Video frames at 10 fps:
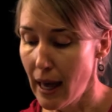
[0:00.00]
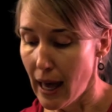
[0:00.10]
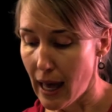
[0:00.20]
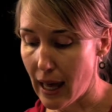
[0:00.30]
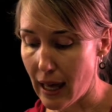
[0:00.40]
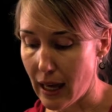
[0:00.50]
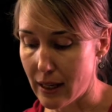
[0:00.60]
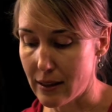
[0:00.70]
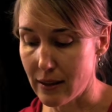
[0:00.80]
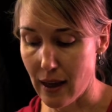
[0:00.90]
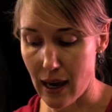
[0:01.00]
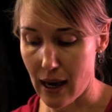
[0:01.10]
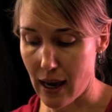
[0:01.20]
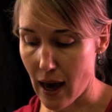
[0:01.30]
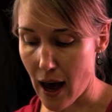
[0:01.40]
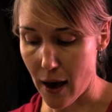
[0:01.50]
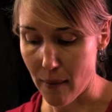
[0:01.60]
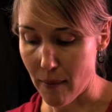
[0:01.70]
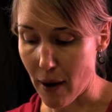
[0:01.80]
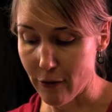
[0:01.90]
and they
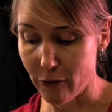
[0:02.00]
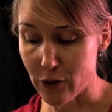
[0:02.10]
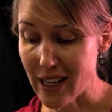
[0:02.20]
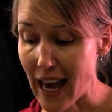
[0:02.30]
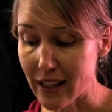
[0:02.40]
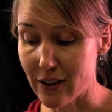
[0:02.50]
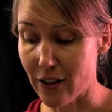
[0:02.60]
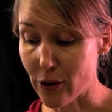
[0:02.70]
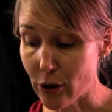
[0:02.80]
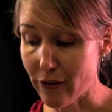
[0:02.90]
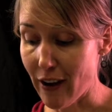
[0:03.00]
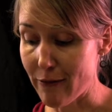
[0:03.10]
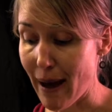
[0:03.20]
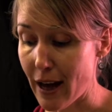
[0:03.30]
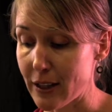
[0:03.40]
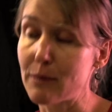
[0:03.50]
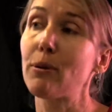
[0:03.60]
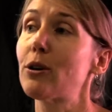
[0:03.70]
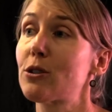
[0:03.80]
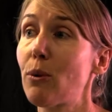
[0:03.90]
10 to 35 pounds
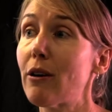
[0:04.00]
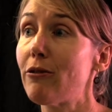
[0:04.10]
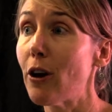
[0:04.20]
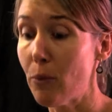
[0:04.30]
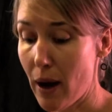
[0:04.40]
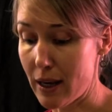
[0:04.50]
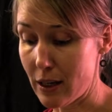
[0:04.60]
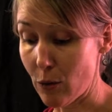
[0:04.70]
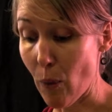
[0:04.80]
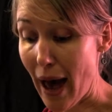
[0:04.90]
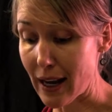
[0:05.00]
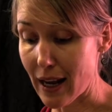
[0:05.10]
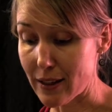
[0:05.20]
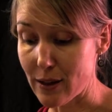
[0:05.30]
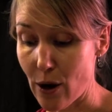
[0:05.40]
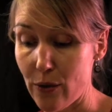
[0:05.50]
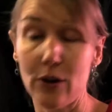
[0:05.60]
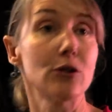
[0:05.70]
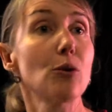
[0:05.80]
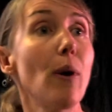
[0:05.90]
per square foot when wet. And so
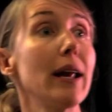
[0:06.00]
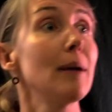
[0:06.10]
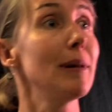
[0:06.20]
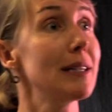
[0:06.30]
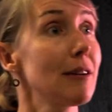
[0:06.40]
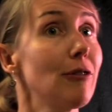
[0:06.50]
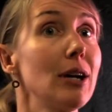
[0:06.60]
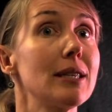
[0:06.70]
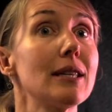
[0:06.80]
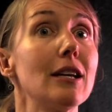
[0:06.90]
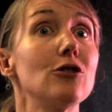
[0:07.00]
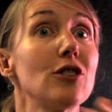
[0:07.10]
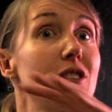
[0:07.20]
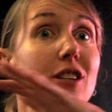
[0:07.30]
there's quite a big difference in just the